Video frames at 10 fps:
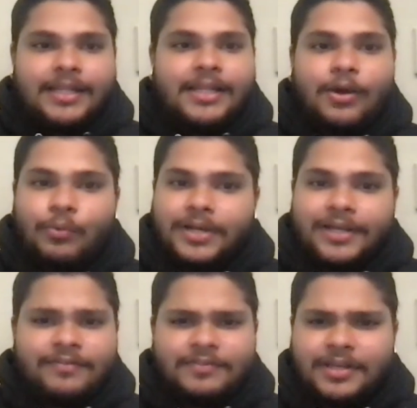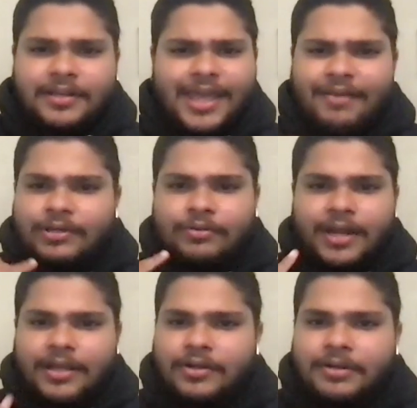no one if Kevin
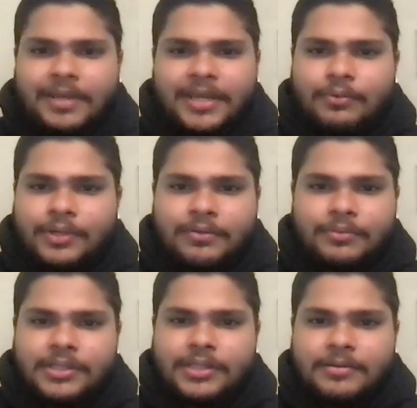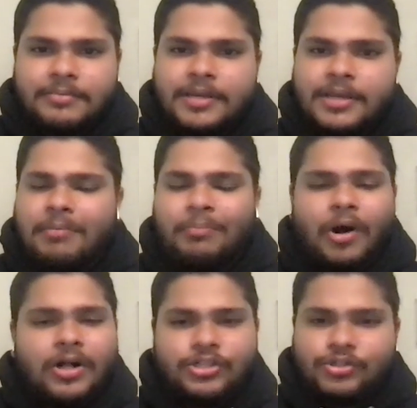Durant couldn't make it work with him,
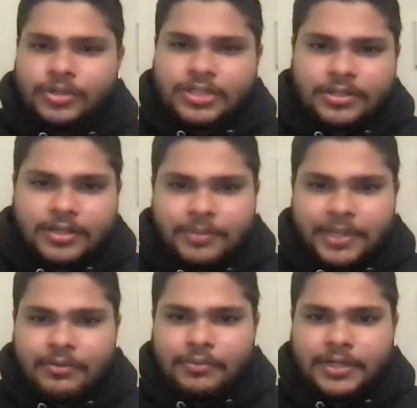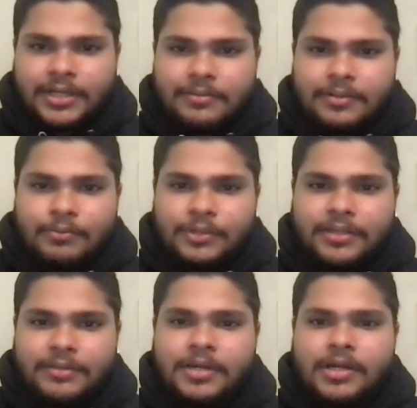Paul George couldn't make it work with
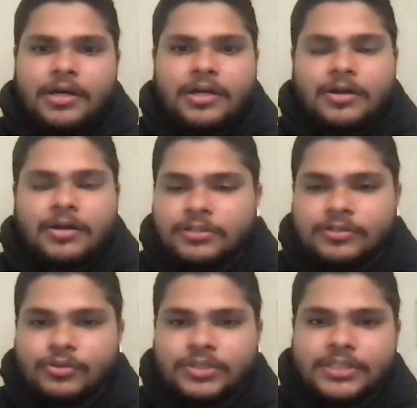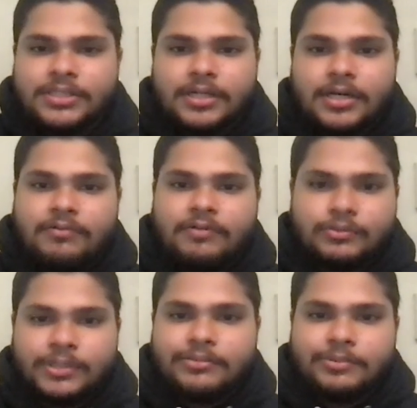him. According to sources, uh,
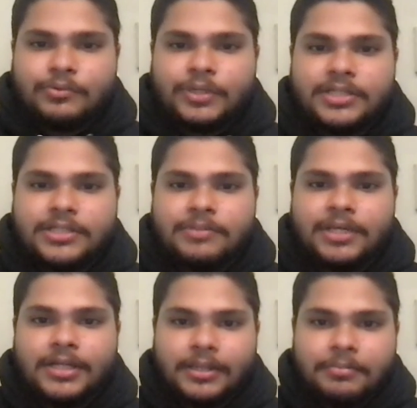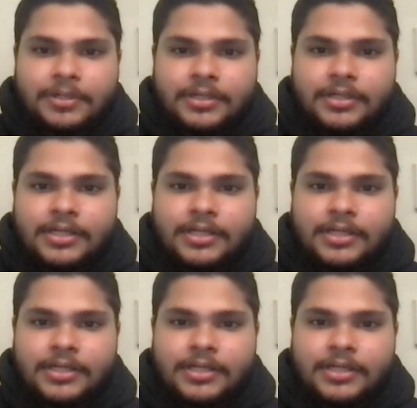Russell Westbrook wanted to be a Clipper